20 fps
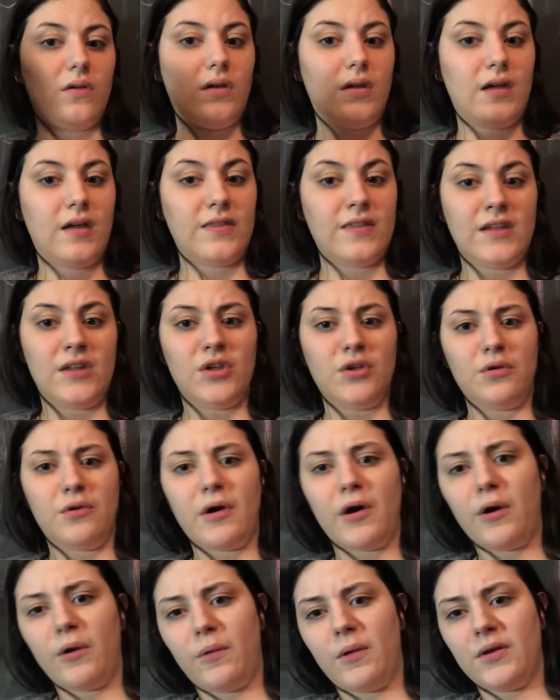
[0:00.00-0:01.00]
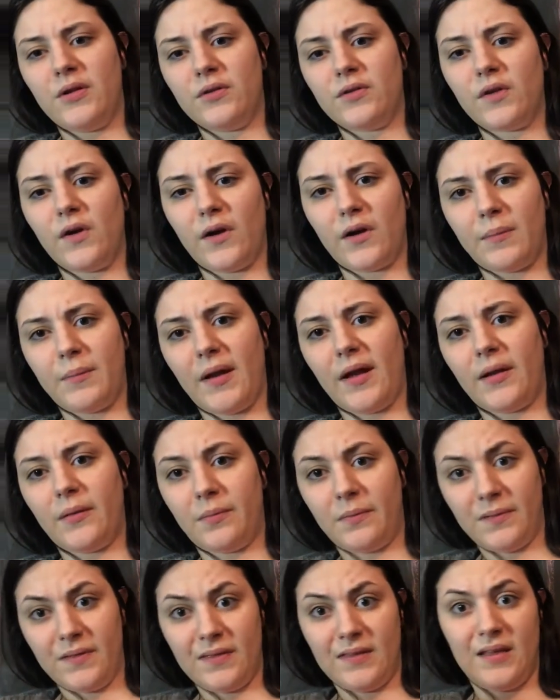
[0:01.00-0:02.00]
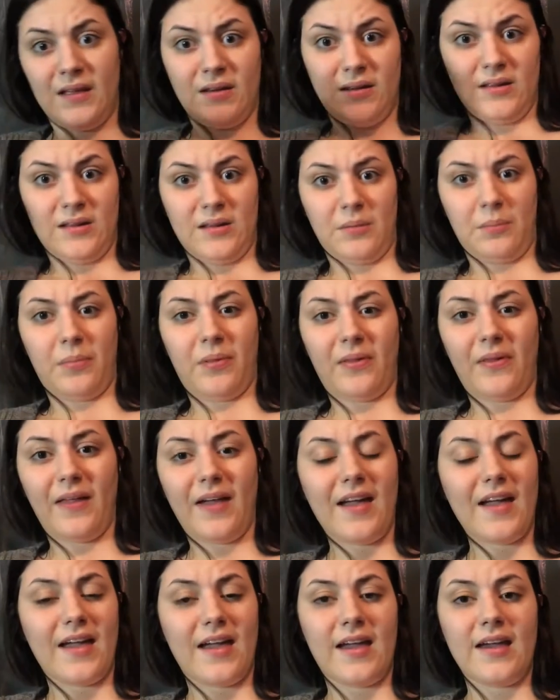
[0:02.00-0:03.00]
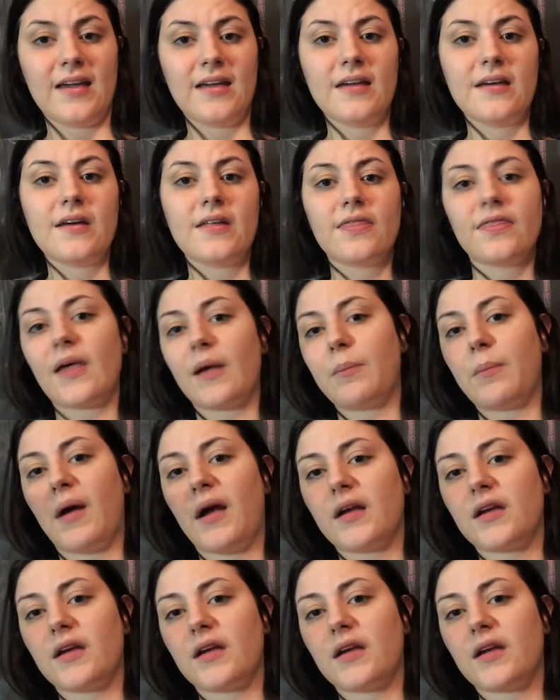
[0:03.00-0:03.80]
and then you go and you talk about a scene in a play, that might